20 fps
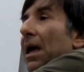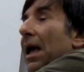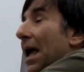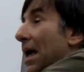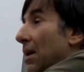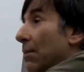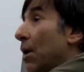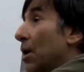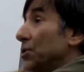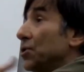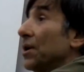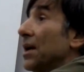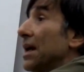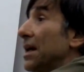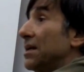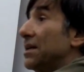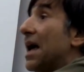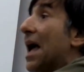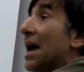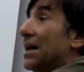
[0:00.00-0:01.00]
And I'm also
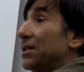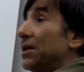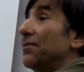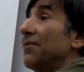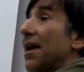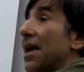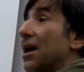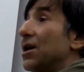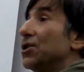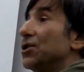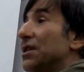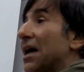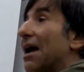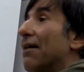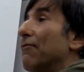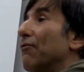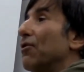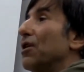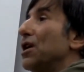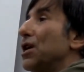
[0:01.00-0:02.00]
getting tax advantages
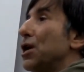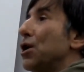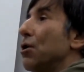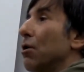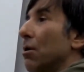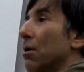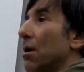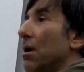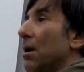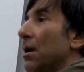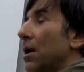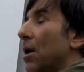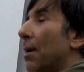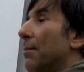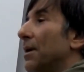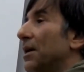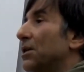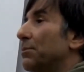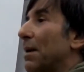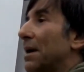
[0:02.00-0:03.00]
every year. You know, I'm
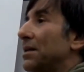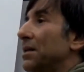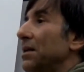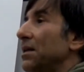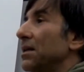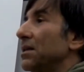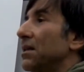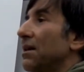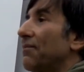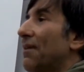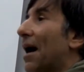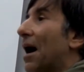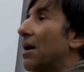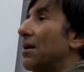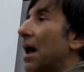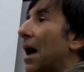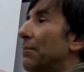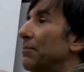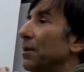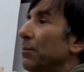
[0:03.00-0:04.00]
expensing the stuff
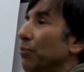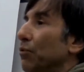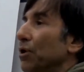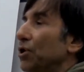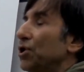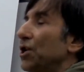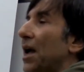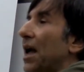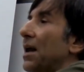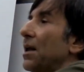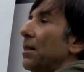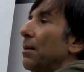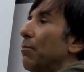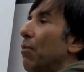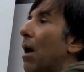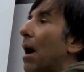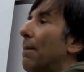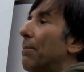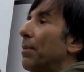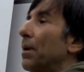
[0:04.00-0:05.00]
out, I'm depreciating the
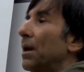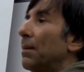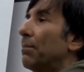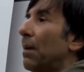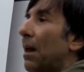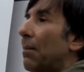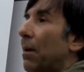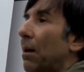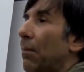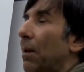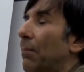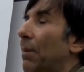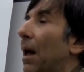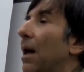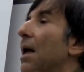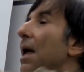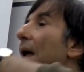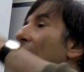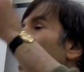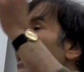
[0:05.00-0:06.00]
property, blah, blah, blah, blah.
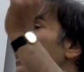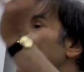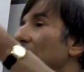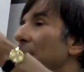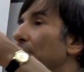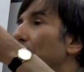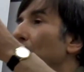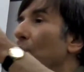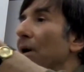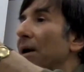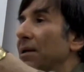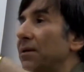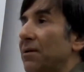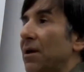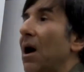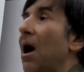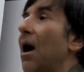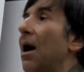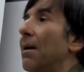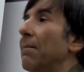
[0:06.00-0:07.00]
At some point
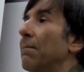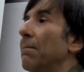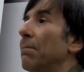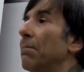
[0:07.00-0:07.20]
in time,